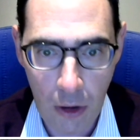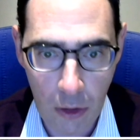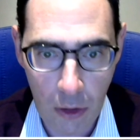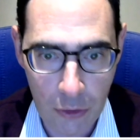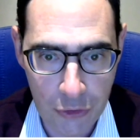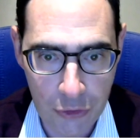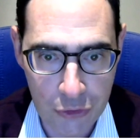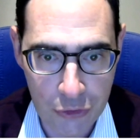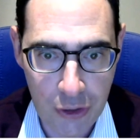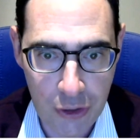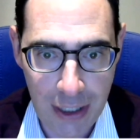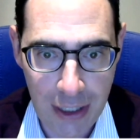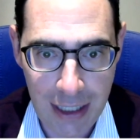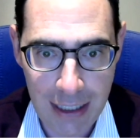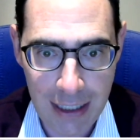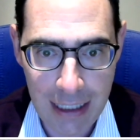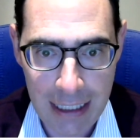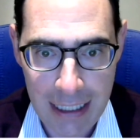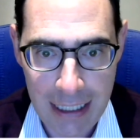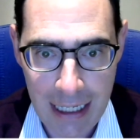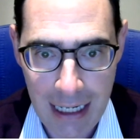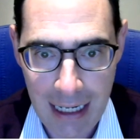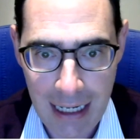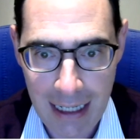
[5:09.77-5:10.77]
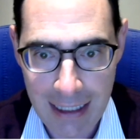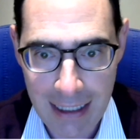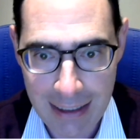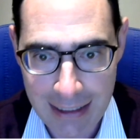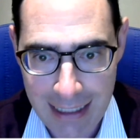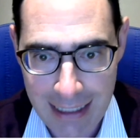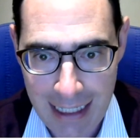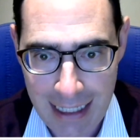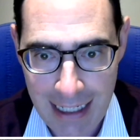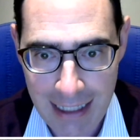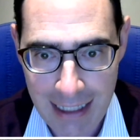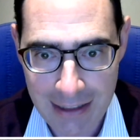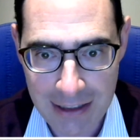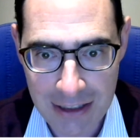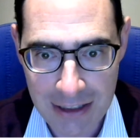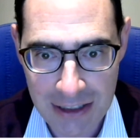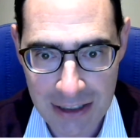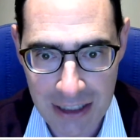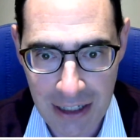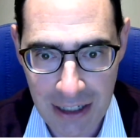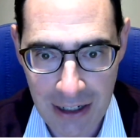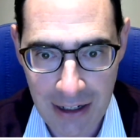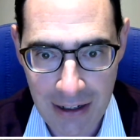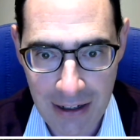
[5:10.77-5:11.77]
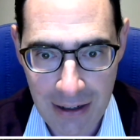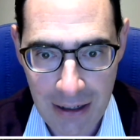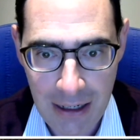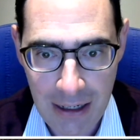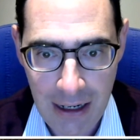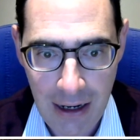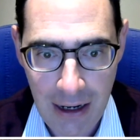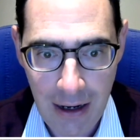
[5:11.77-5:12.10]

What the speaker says: Australia and Canada,